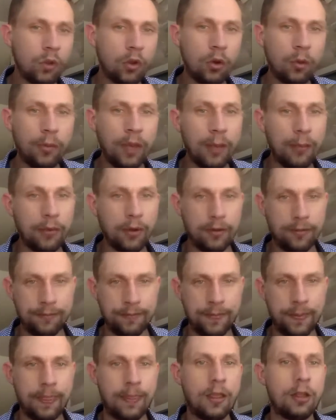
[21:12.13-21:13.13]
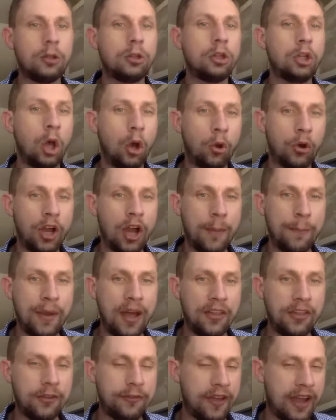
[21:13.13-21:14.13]
Remember, load up
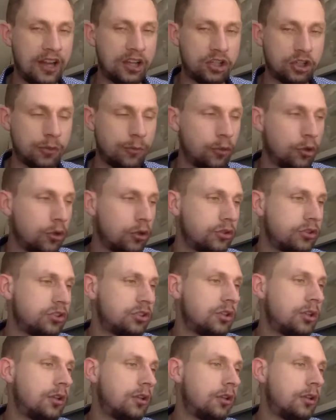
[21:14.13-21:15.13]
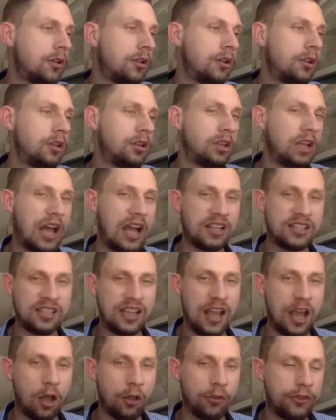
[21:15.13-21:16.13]
on the vegetables, lots
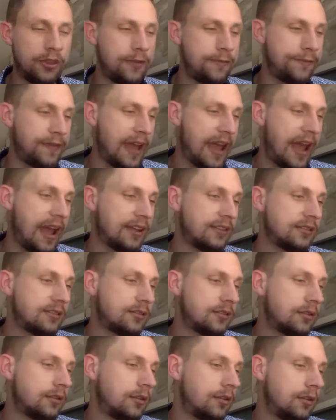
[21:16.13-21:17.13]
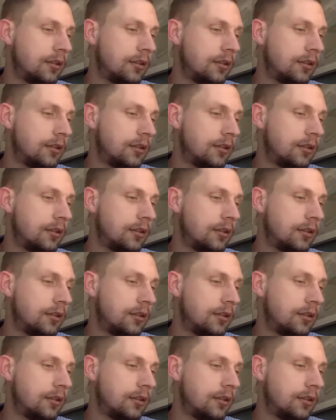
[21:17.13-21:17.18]
of healthy fats,